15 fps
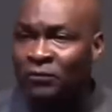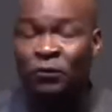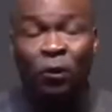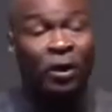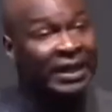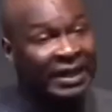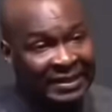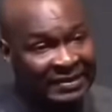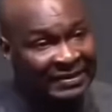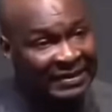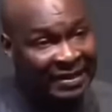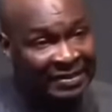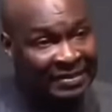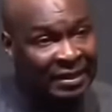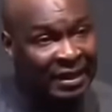For
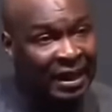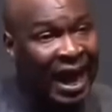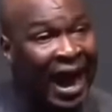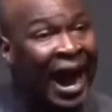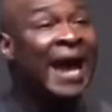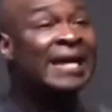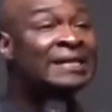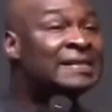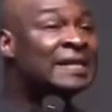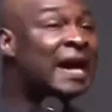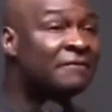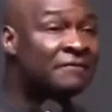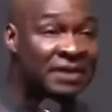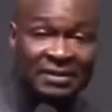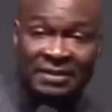instance, eye
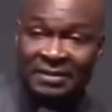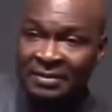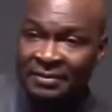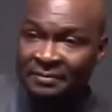service.